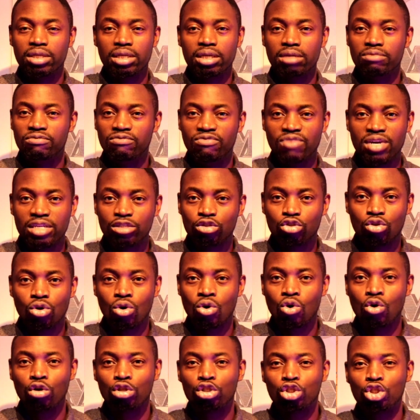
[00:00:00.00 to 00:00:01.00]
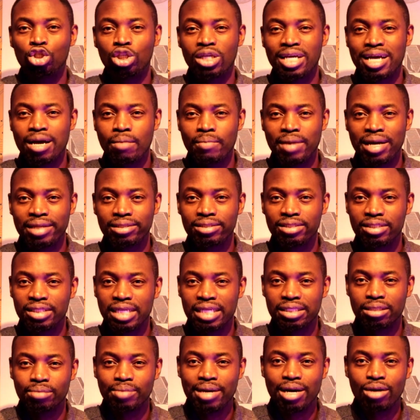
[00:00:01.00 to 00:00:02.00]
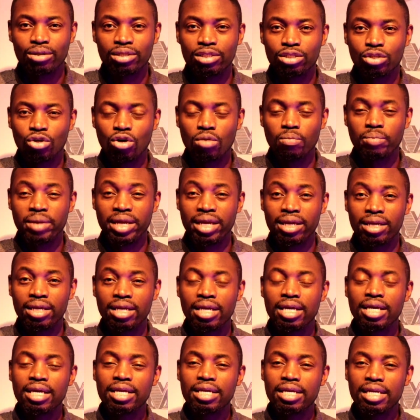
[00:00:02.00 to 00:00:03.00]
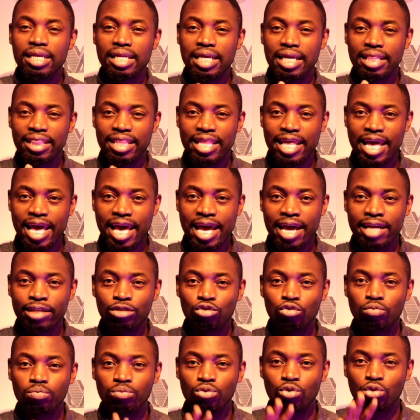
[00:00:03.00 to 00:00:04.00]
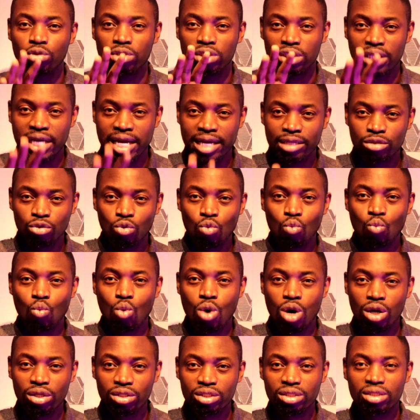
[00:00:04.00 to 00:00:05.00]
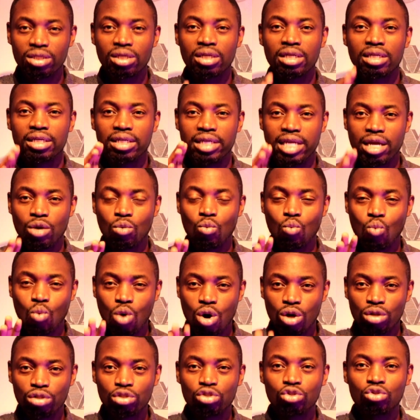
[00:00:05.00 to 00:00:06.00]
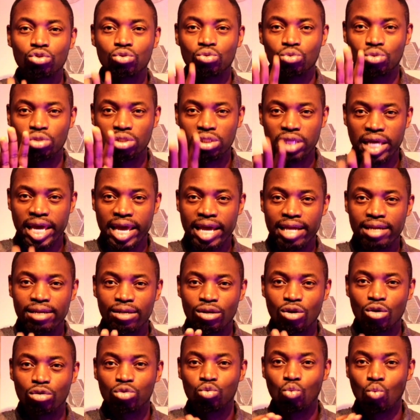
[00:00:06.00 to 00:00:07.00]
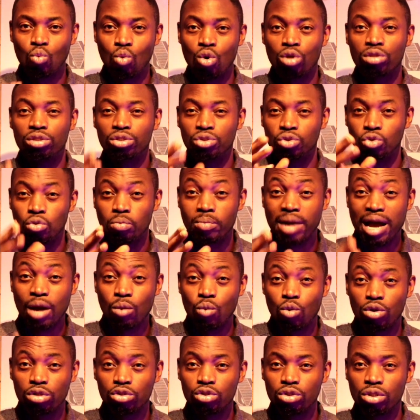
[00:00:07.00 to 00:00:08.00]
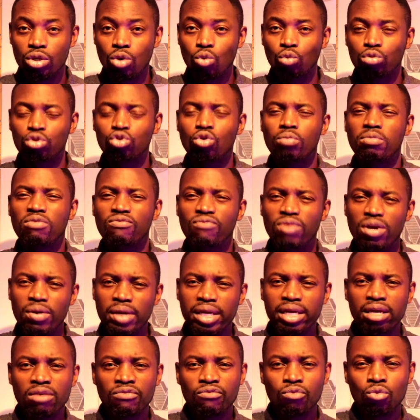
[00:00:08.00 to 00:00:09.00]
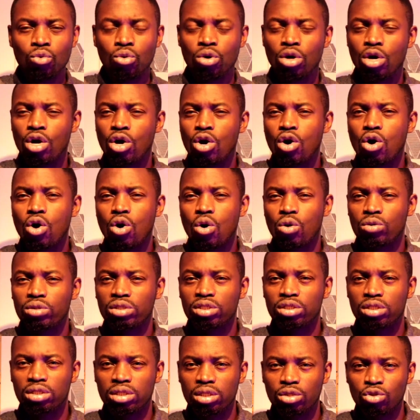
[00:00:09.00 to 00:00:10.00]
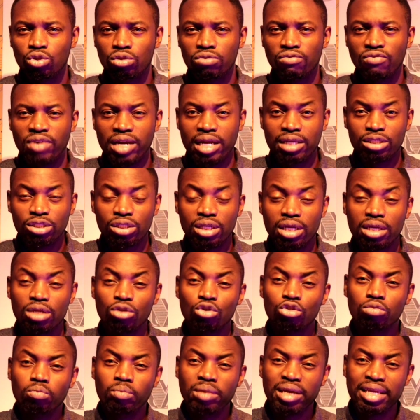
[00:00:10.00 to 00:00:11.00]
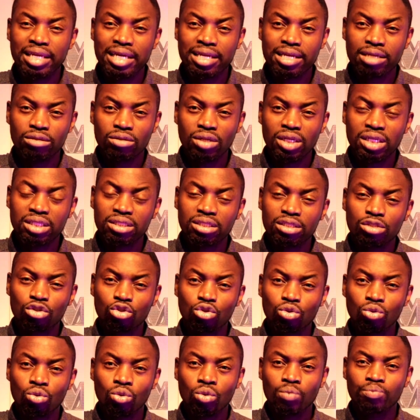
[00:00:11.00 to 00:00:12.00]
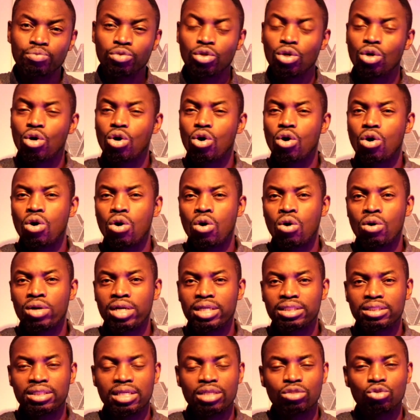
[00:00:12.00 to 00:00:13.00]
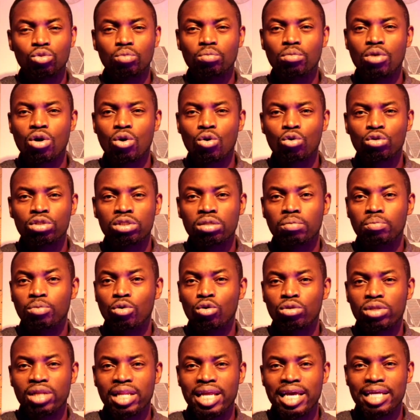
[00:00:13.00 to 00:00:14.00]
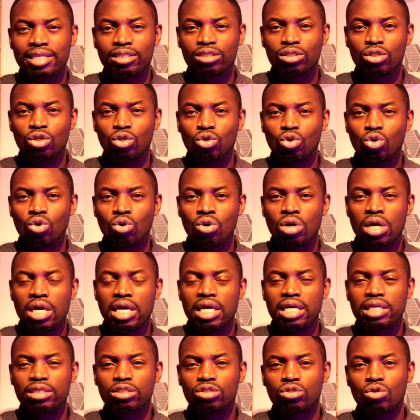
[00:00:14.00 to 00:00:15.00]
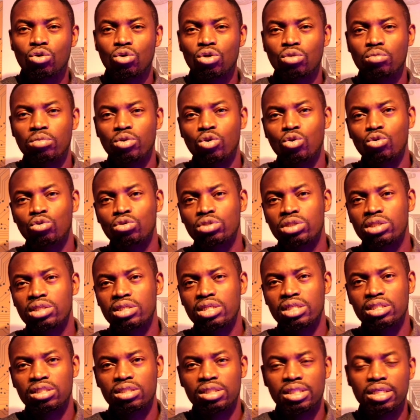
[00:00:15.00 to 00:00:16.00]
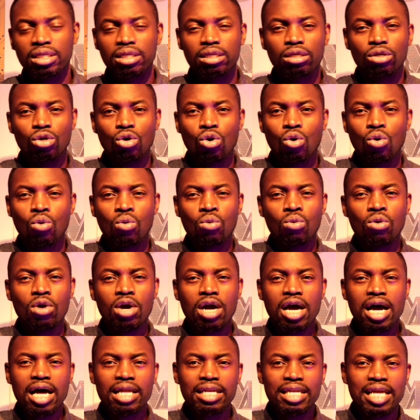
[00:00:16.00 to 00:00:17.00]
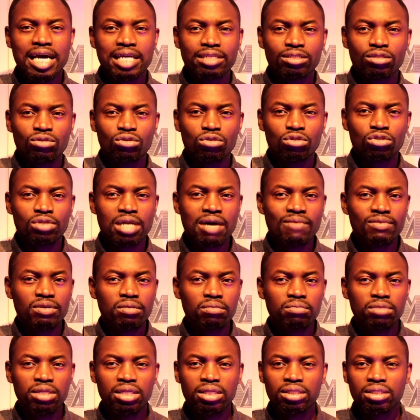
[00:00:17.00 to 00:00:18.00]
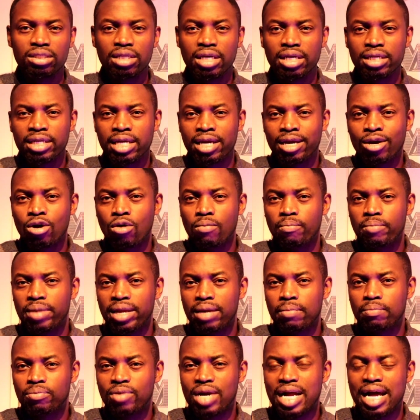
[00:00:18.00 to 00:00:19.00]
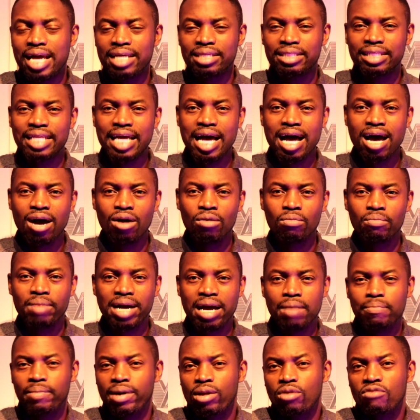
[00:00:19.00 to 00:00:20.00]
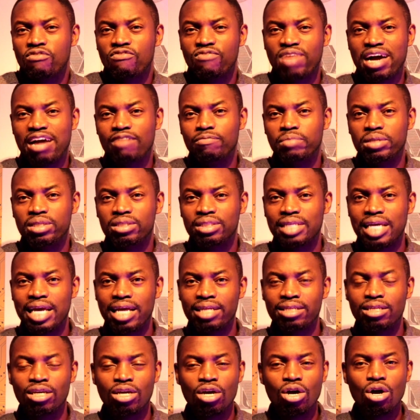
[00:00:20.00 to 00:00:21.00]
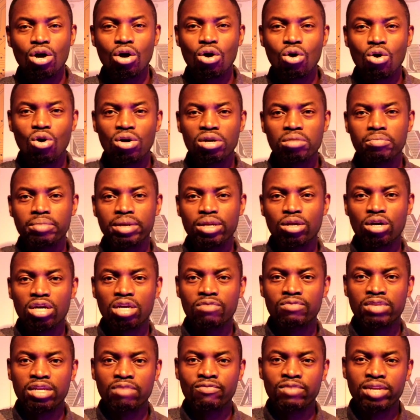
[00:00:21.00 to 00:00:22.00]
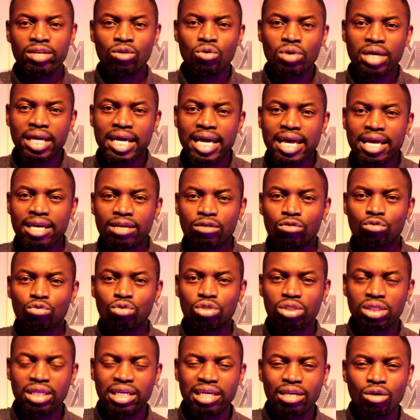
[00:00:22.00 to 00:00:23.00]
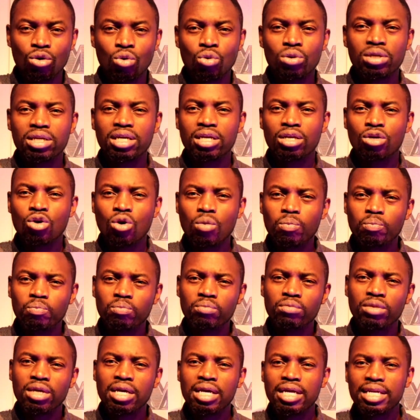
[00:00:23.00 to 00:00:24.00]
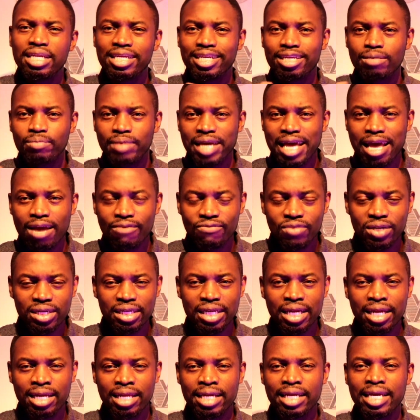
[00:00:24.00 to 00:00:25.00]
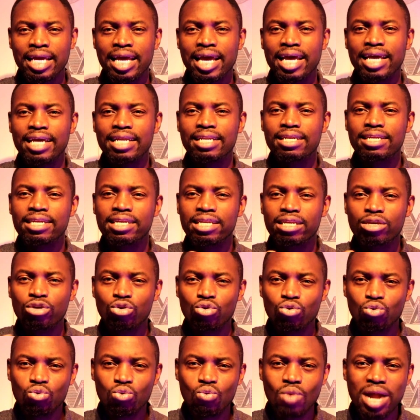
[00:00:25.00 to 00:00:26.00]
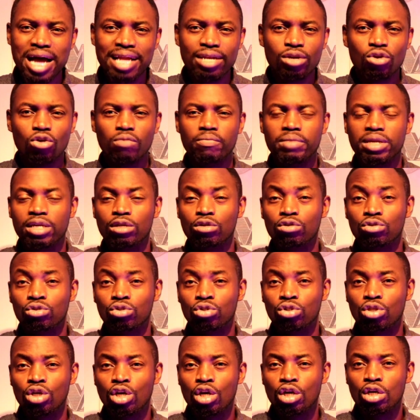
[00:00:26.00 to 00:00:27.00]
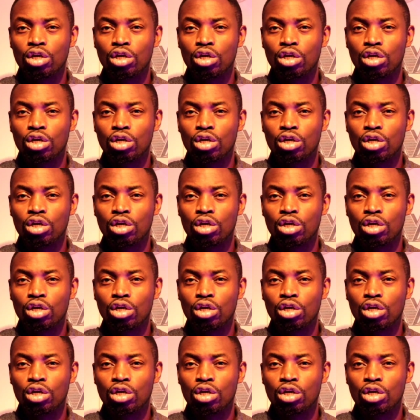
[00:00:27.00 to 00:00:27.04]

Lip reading: investor or chairman says about this company. They are there to project what they want to say, not what you might want to know. So be very careful. All this news, financial news media that you listen to, or they say tomorrow Chipotle is gonna be losing the CEO, and that's gonna drive the company price down by -5%. Or you may not, if they don't get a good CEO, they keep every day they get a new random news